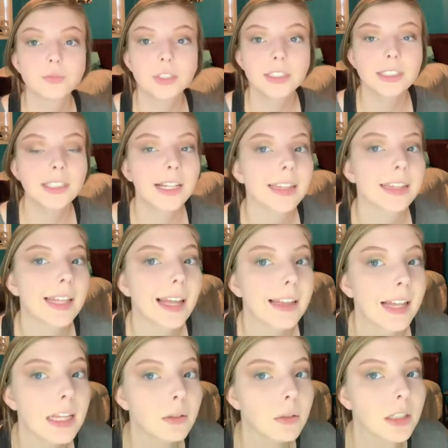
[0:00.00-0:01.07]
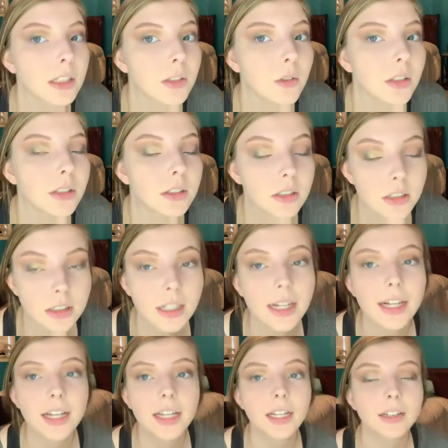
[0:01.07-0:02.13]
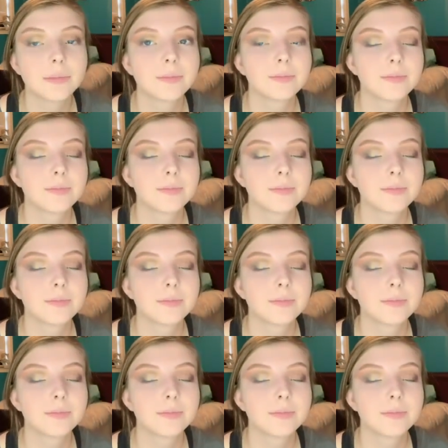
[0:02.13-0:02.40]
See, like that. That's what it's going to look like.